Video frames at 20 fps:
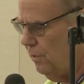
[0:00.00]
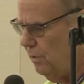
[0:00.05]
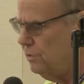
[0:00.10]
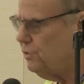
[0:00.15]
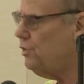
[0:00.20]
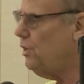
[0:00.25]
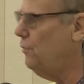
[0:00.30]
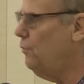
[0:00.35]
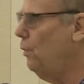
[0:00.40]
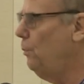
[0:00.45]

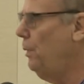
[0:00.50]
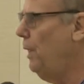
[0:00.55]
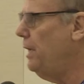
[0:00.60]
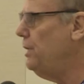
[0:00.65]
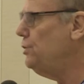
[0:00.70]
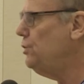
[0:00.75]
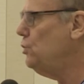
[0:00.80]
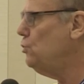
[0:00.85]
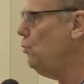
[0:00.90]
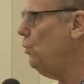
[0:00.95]
Several
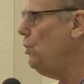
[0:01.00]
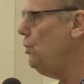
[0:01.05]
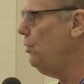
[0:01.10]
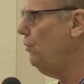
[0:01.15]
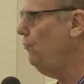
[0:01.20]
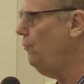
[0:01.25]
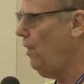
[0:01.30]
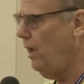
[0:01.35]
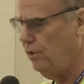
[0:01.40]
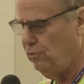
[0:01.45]
places where you
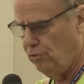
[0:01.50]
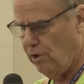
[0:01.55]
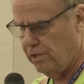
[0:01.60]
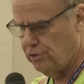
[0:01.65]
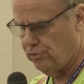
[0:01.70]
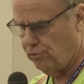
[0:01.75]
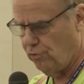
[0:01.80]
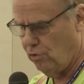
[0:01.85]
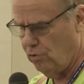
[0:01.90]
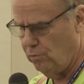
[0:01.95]
can find
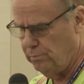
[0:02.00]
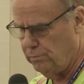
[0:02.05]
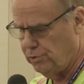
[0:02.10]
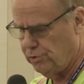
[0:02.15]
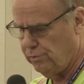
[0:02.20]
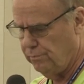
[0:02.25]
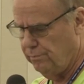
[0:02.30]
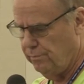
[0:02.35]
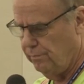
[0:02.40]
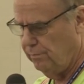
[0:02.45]

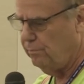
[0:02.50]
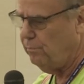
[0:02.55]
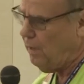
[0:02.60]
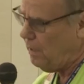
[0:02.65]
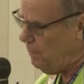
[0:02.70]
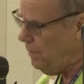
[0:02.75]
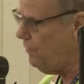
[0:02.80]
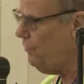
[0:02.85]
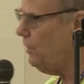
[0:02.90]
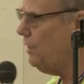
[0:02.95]
restrooms,
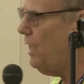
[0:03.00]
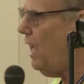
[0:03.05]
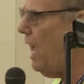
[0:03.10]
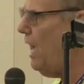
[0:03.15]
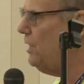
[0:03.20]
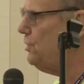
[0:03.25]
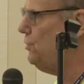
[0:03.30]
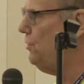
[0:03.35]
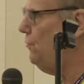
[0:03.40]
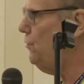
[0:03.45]
maybe even
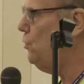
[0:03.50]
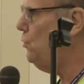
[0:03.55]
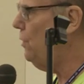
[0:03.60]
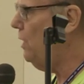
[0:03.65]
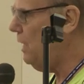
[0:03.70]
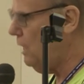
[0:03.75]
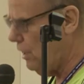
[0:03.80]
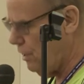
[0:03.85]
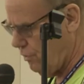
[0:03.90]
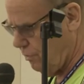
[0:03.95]
gas if you
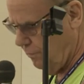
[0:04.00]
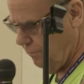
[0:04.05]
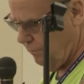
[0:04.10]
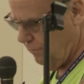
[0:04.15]
need it.